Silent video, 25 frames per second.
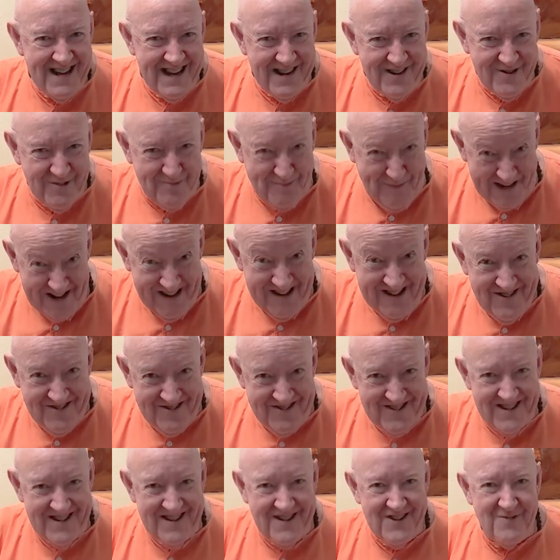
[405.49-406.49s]
a
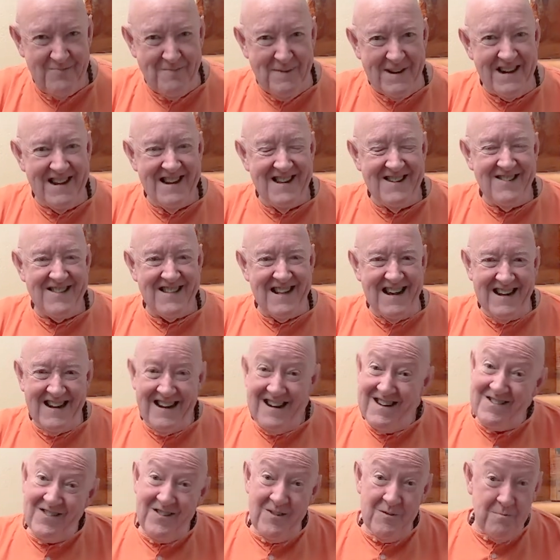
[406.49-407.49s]
spiritual experience that
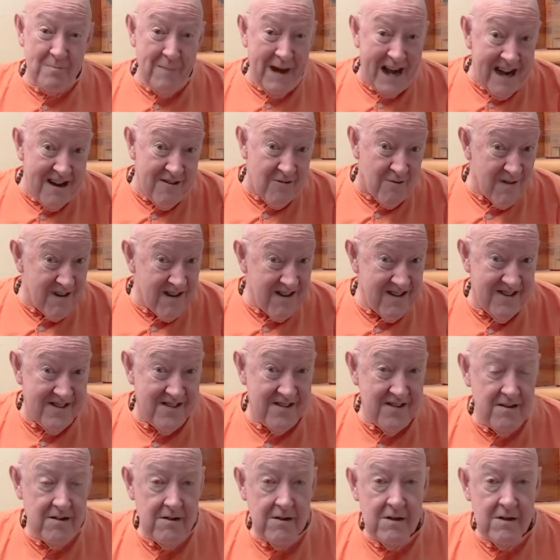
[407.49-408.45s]
gets it backwards.